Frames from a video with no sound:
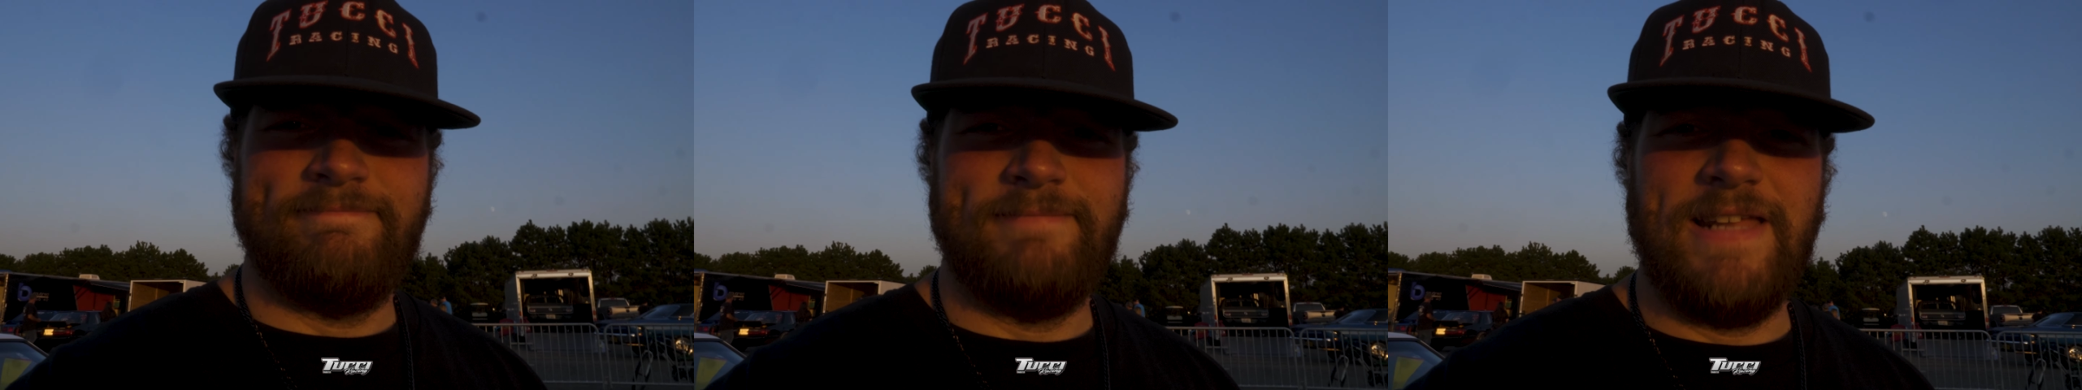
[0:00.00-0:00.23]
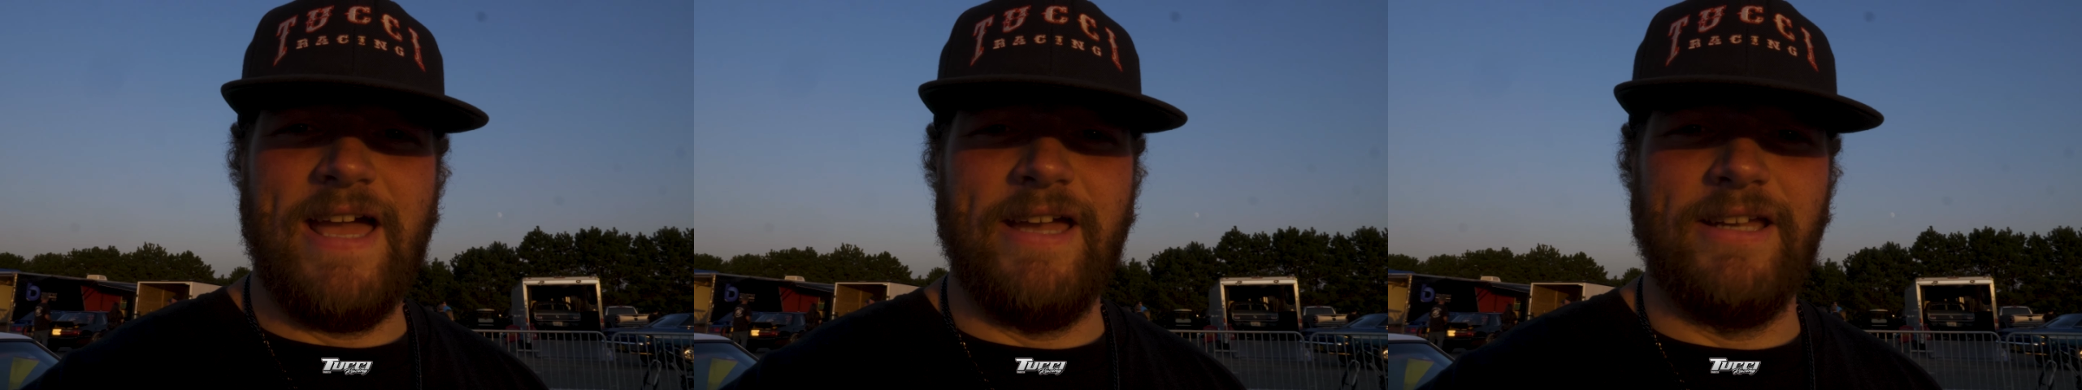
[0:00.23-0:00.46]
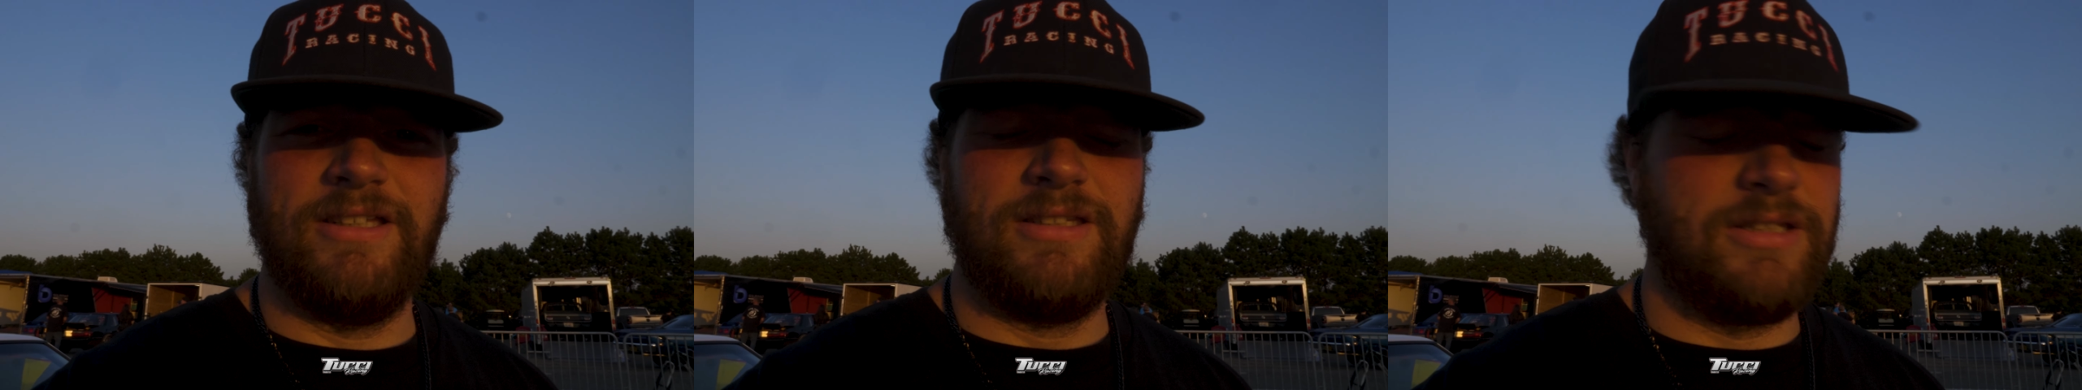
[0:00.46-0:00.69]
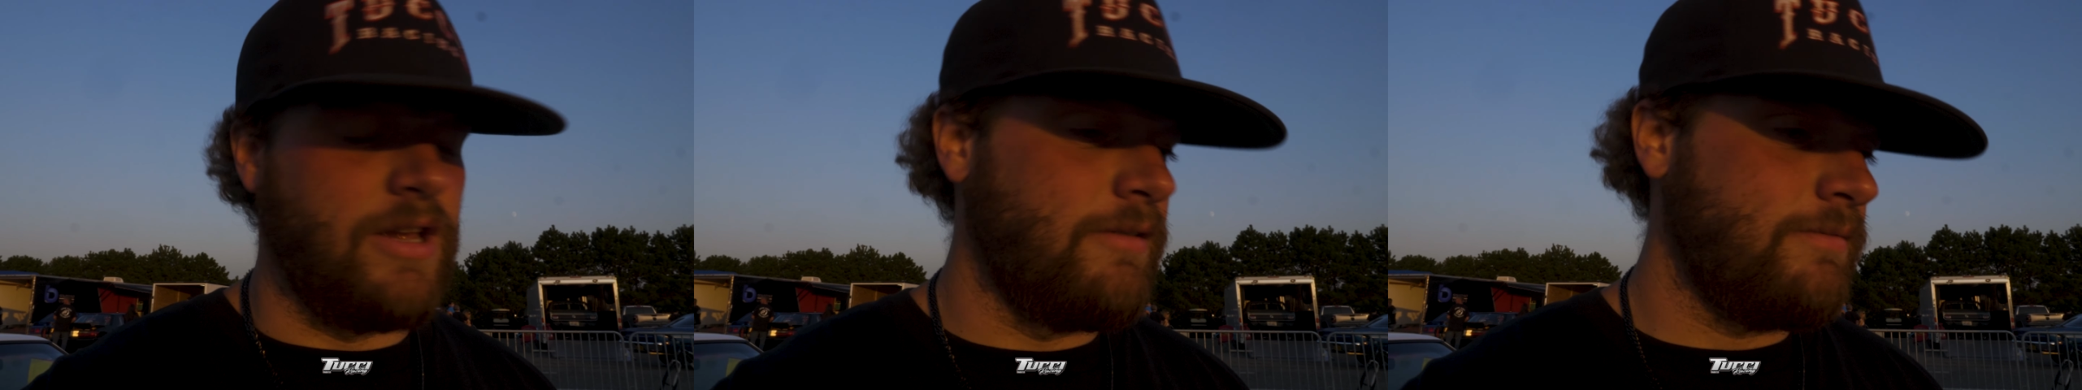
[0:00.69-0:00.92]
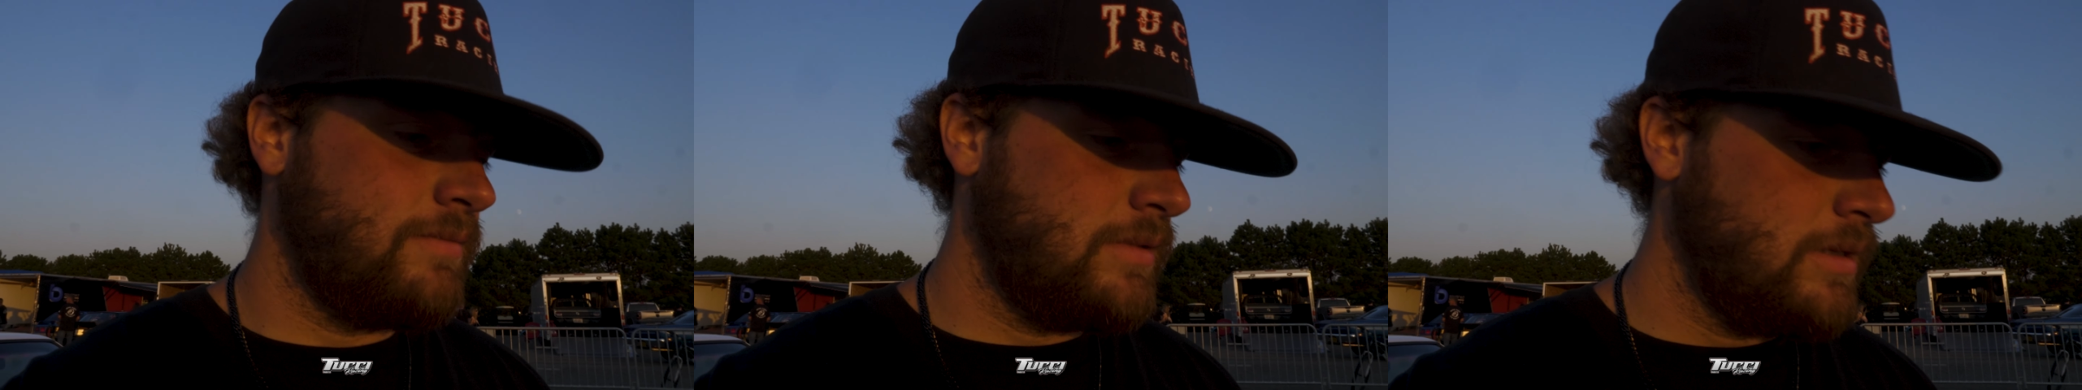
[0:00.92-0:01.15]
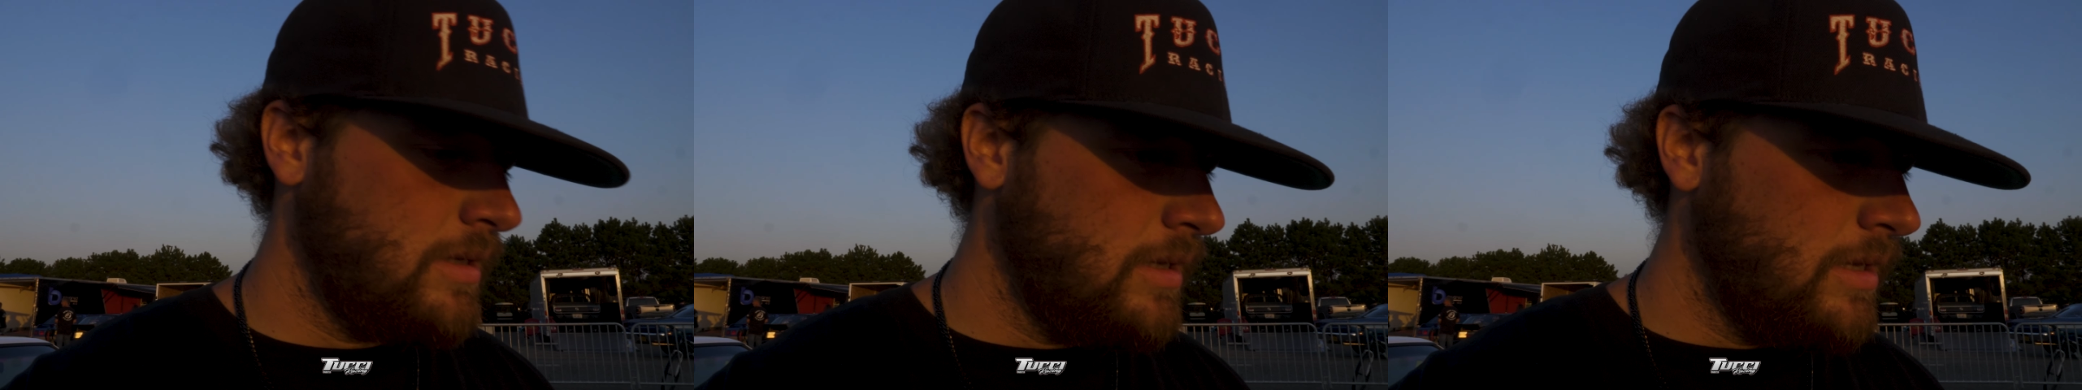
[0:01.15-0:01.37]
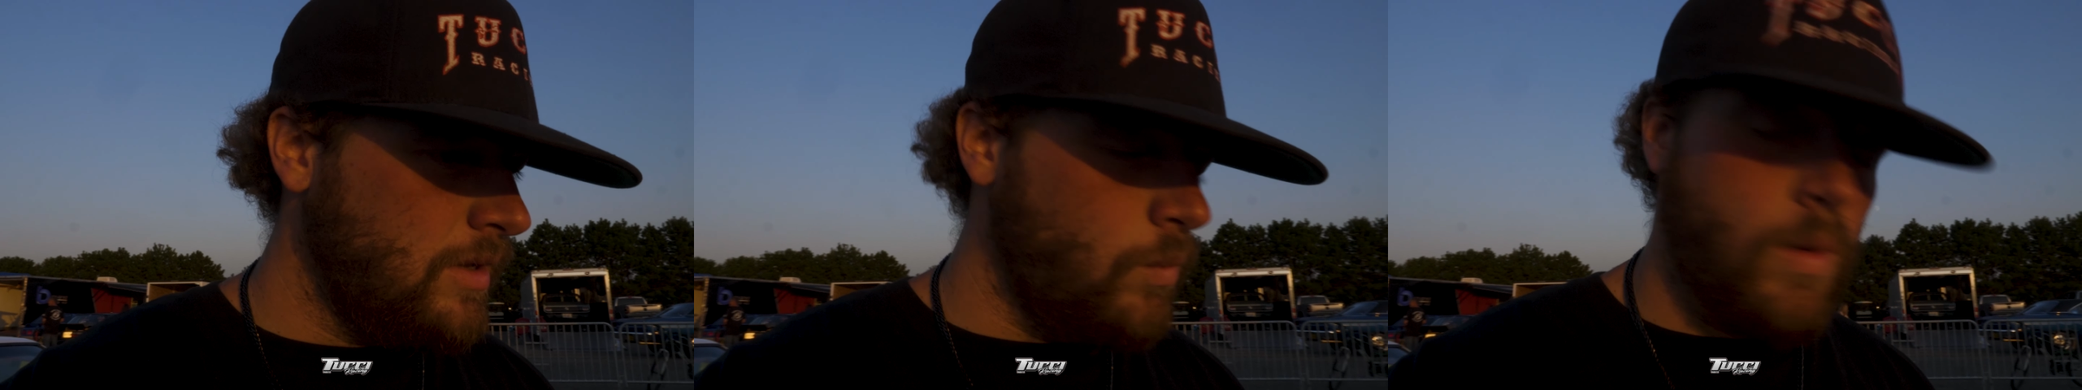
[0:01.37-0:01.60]
Yikes. So
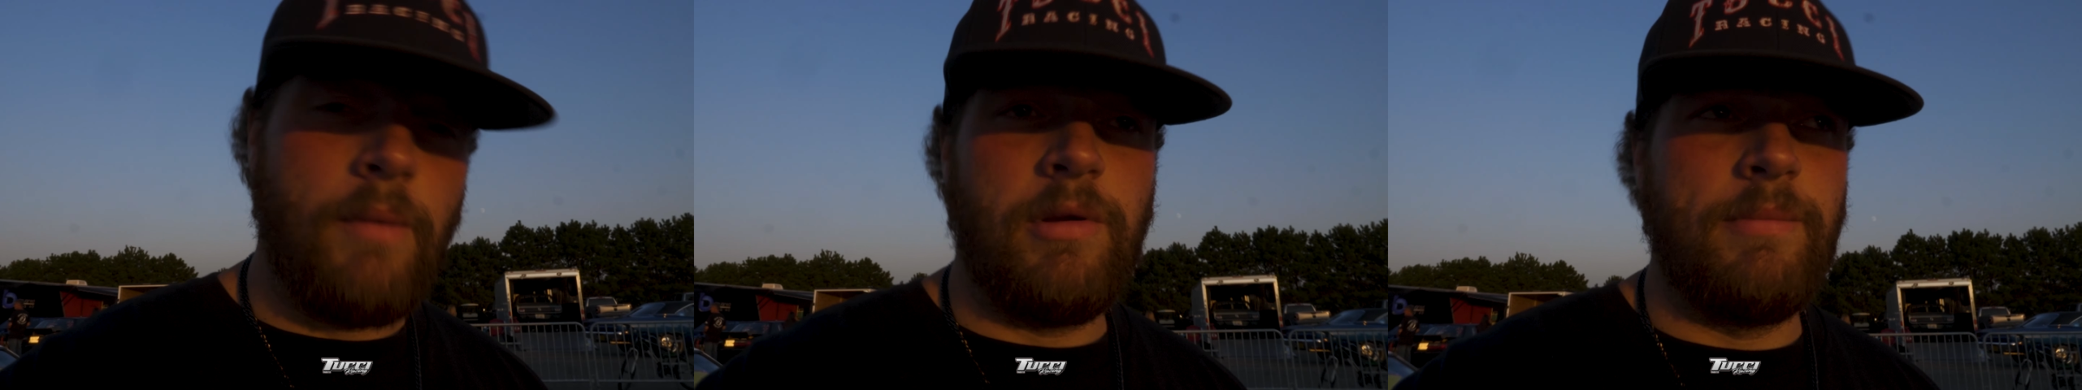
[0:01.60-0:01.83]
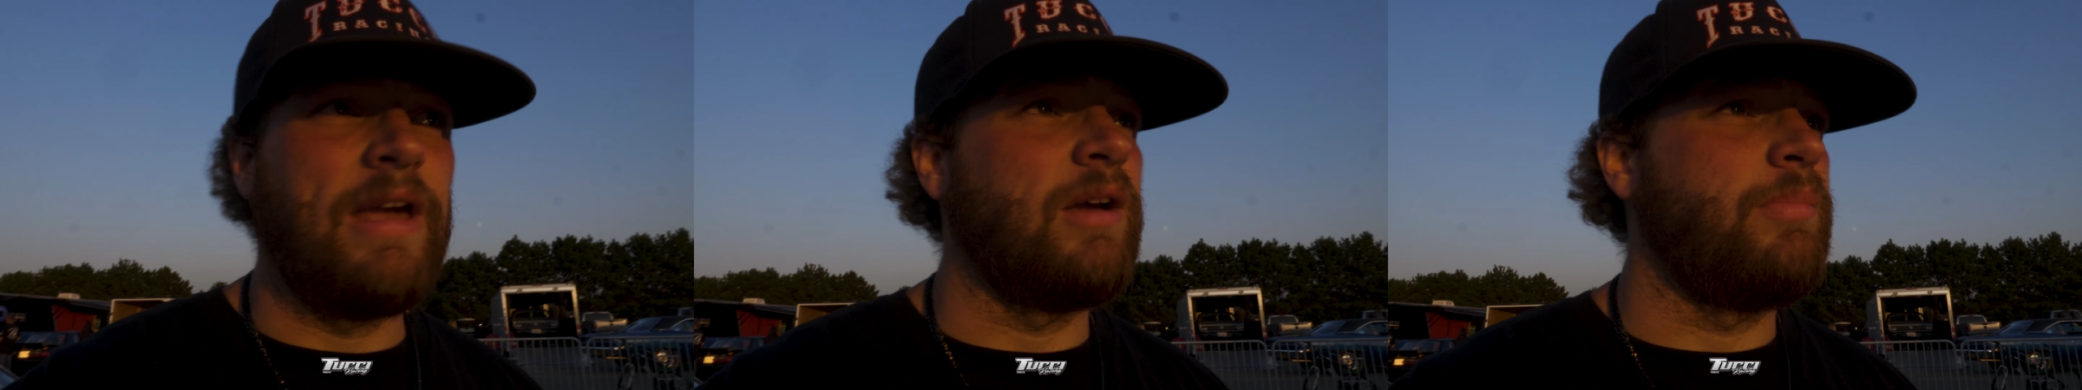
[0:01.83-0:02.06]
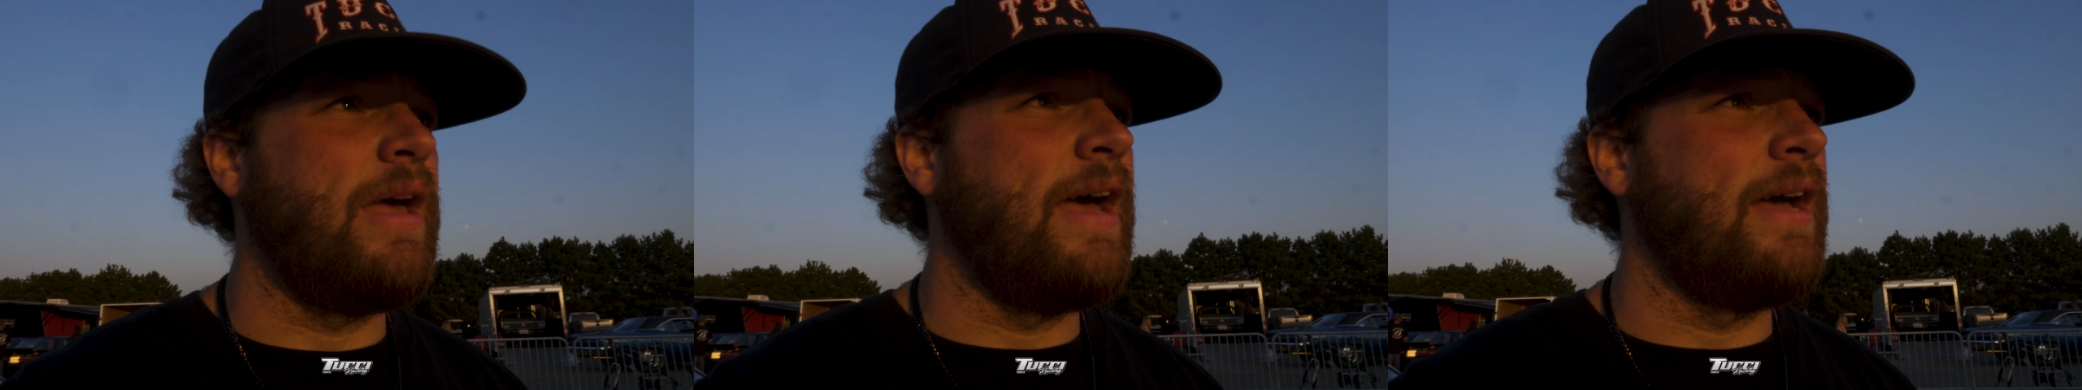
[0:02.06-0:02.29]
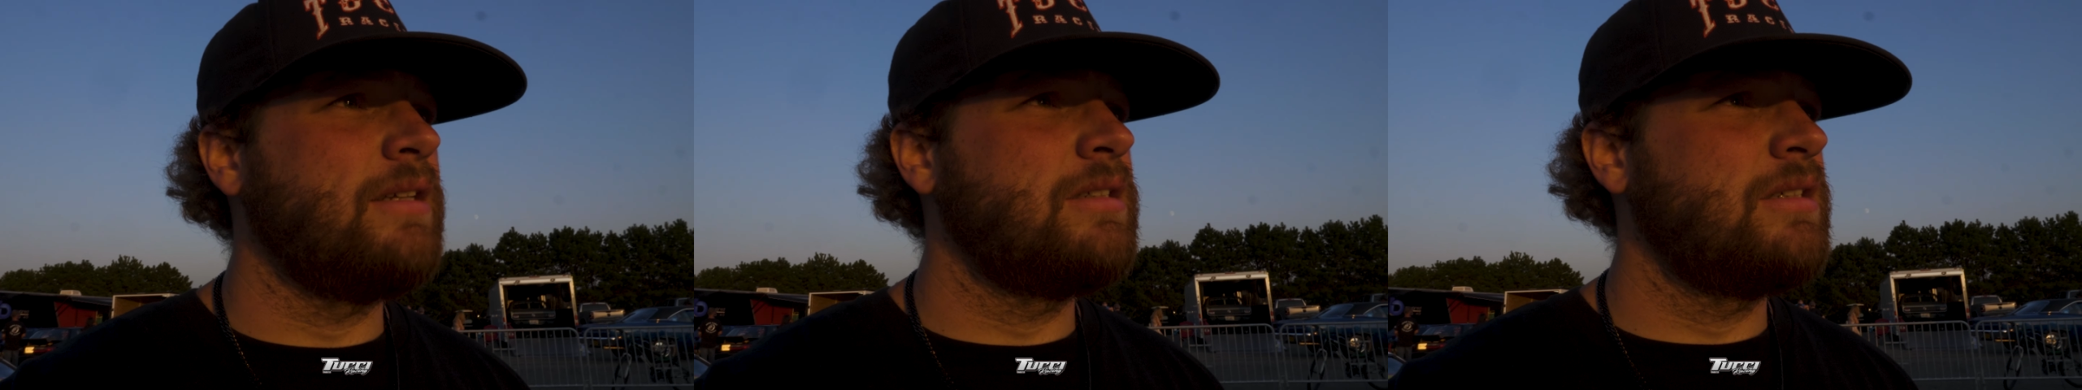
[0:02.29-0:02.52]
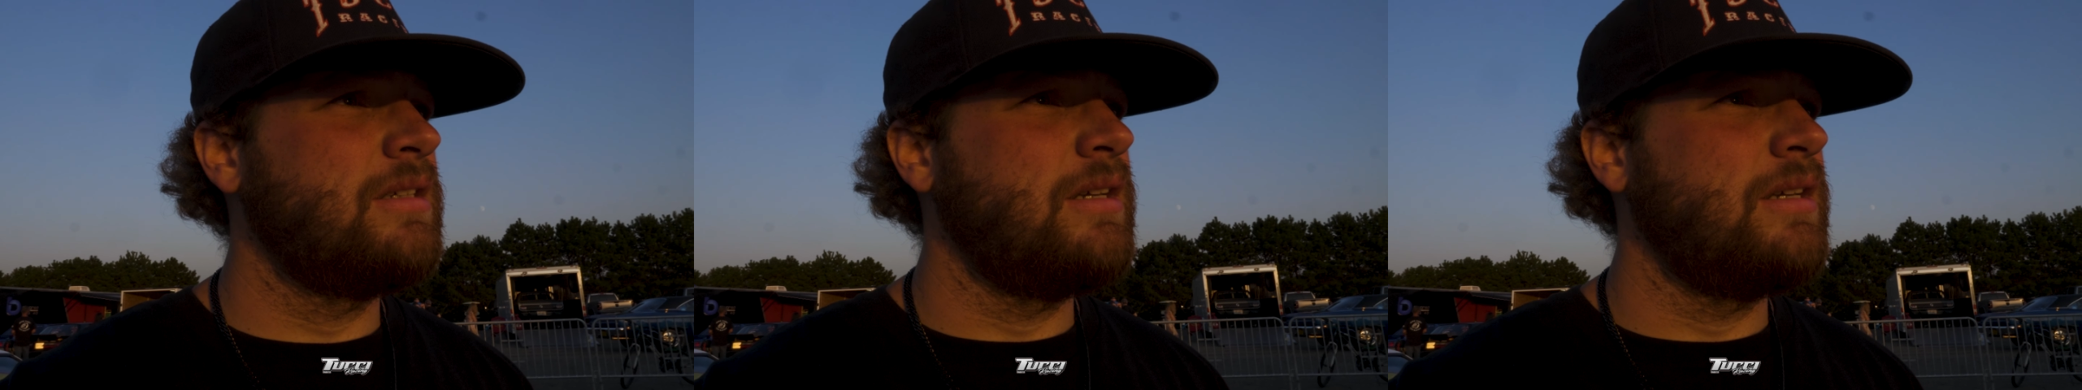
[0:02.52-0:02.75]
when we make a pass,